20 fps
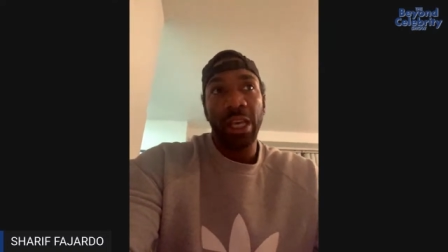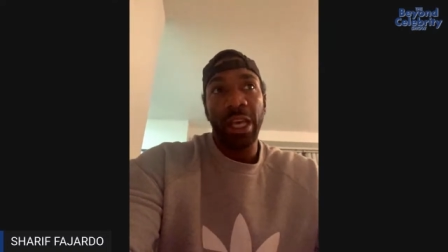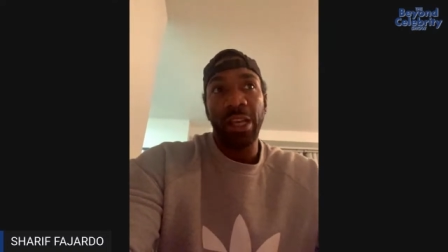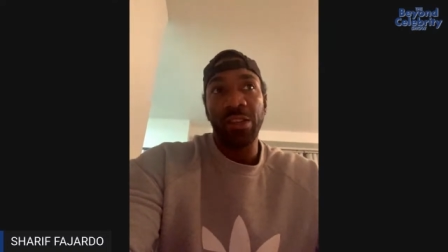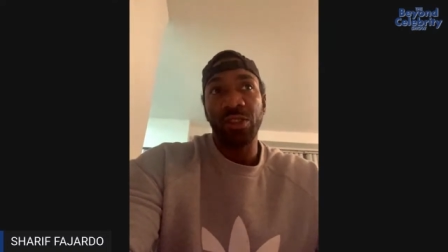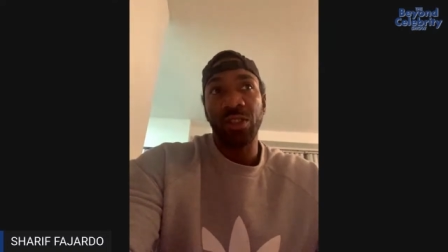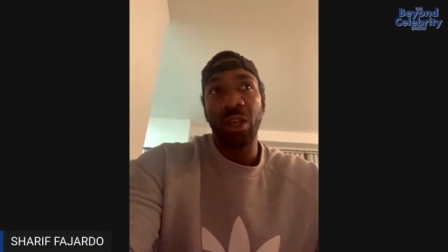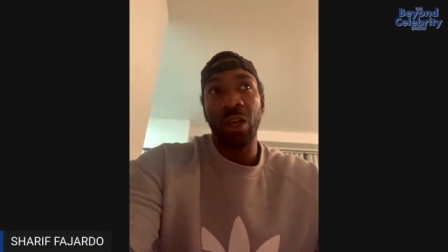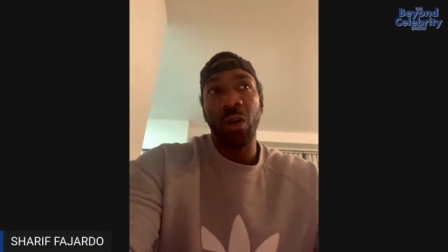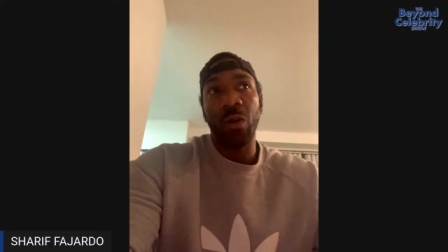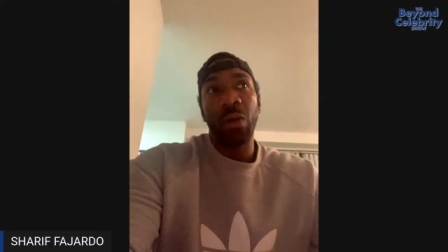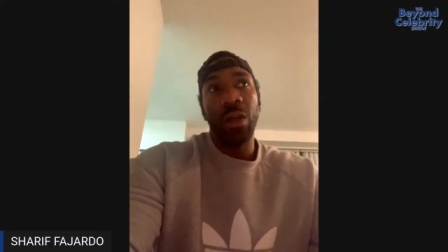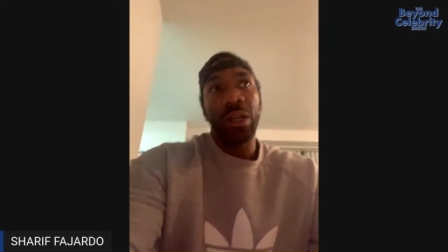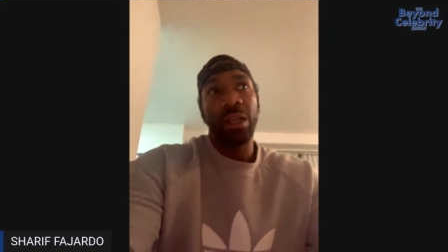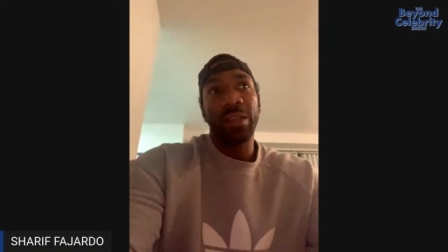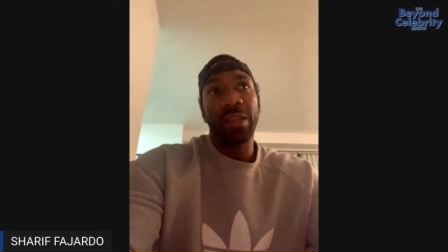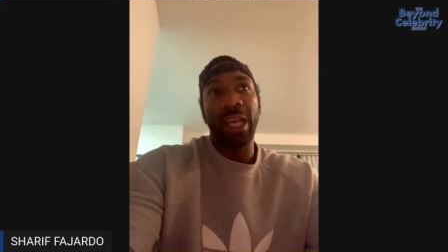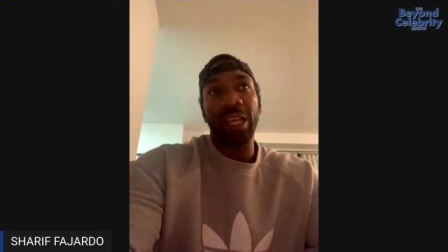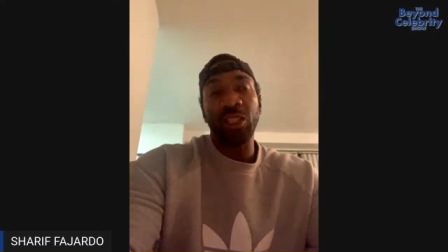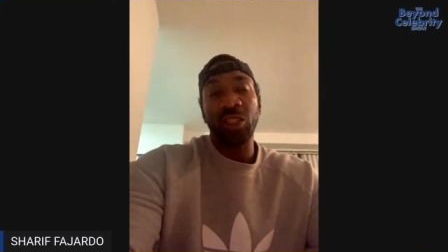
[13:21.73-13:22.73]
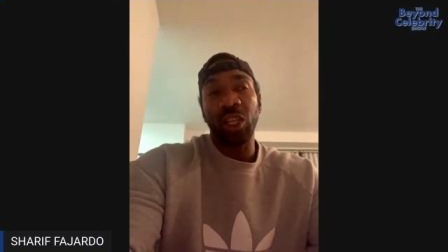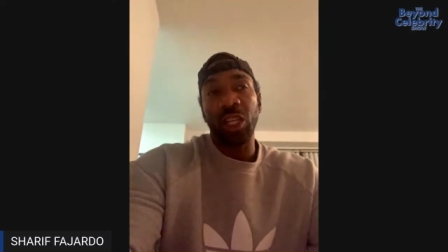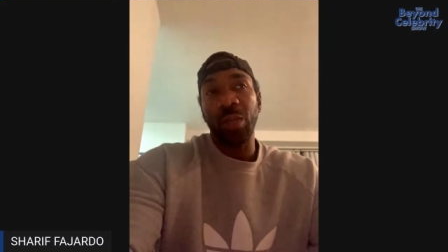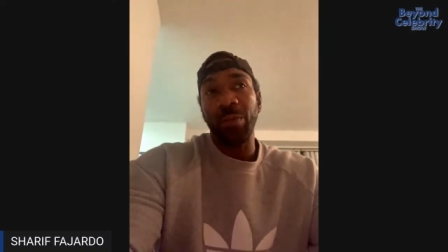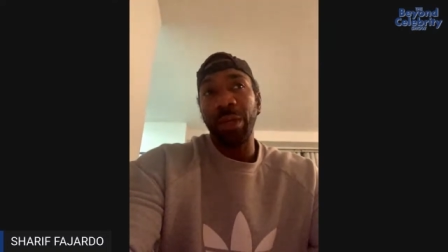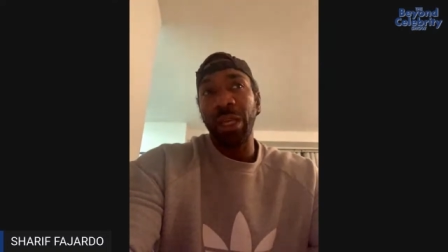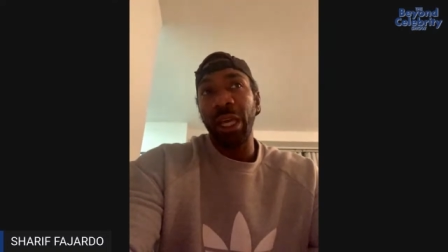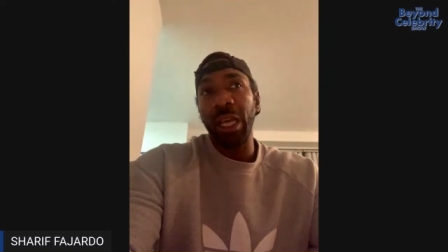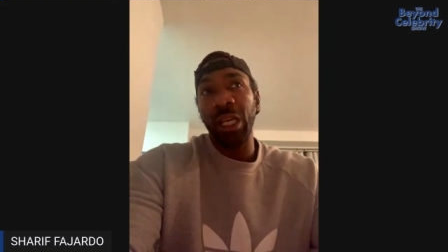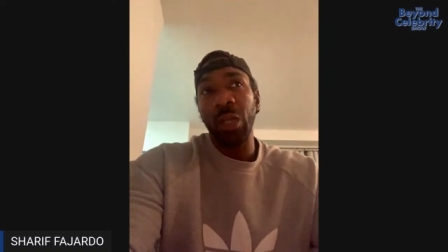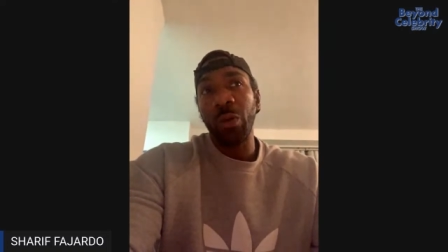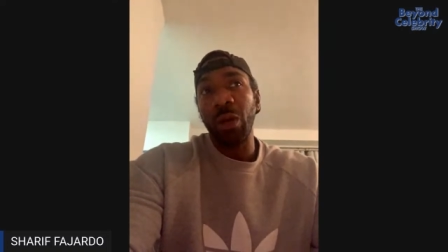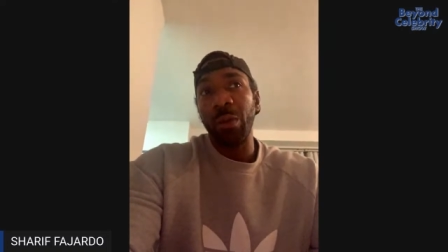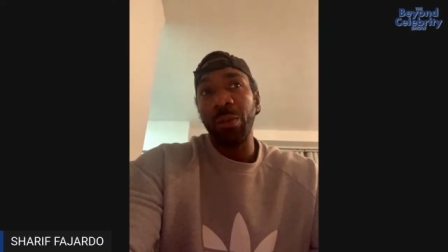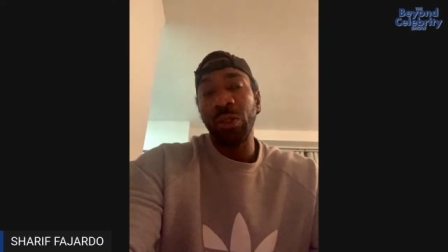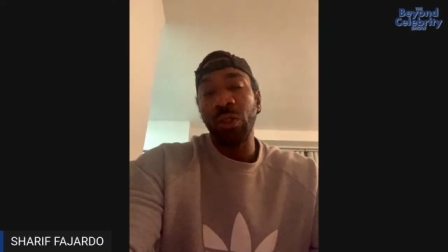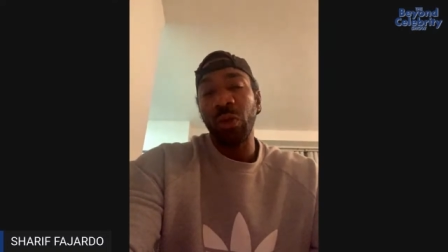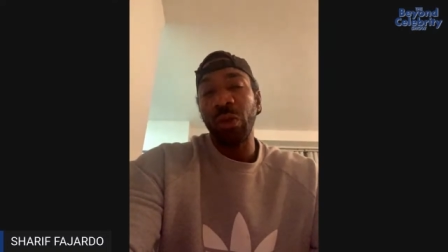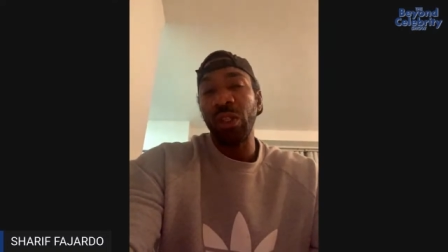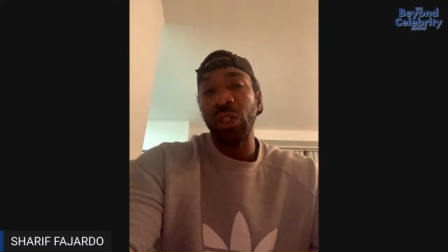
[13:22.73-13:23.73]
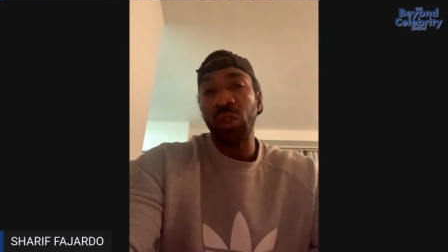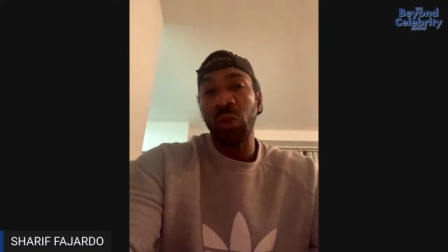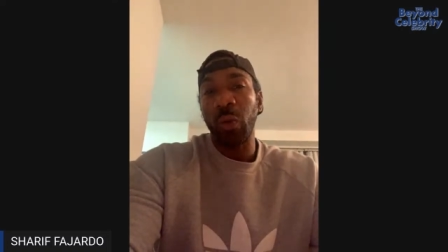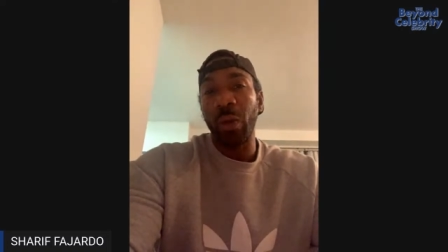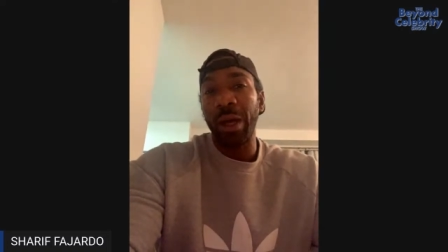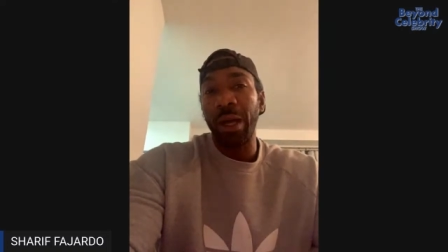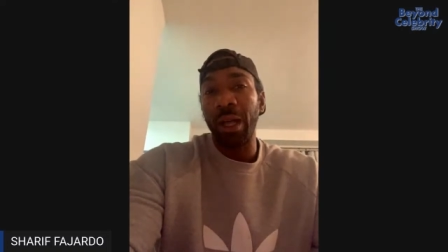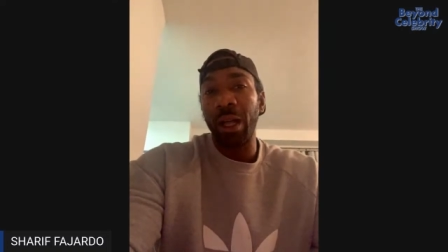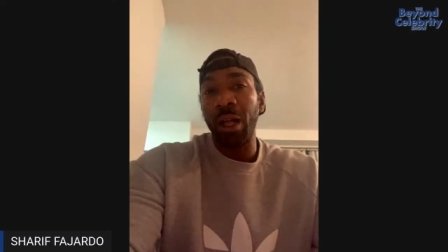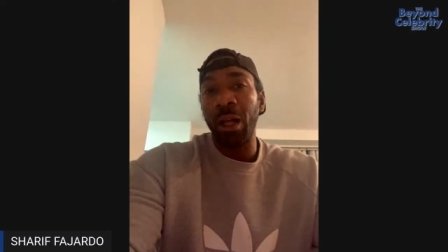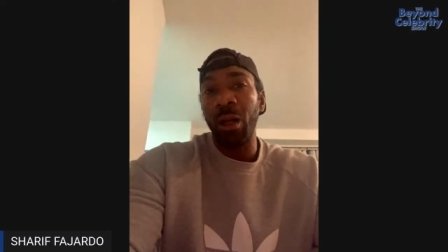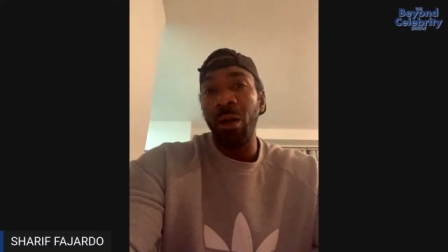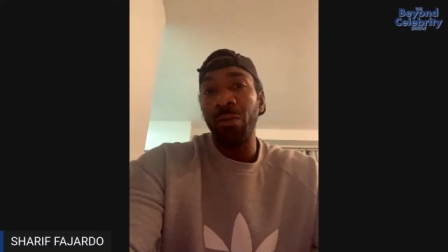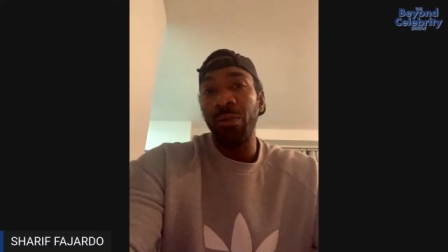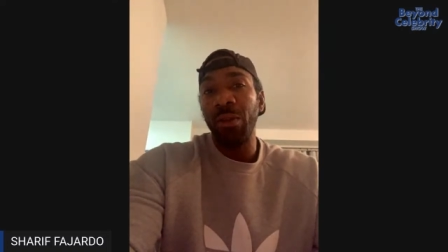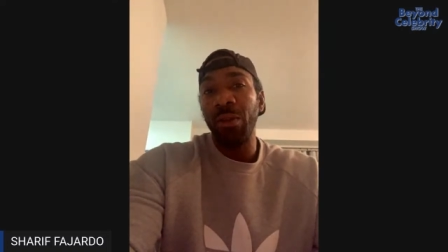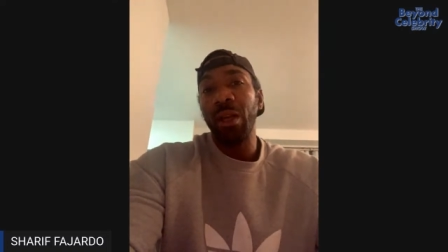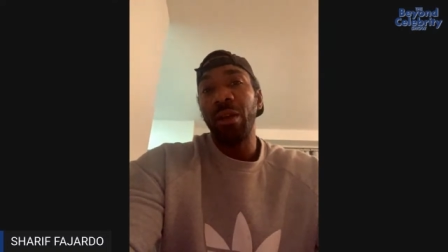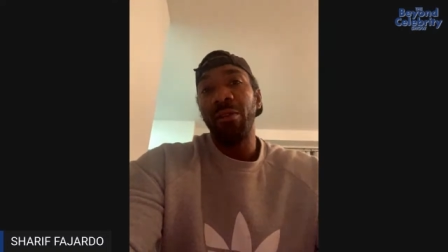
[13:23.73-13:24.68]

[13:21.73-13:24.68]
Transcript: And so that's going to be anywhere between 12,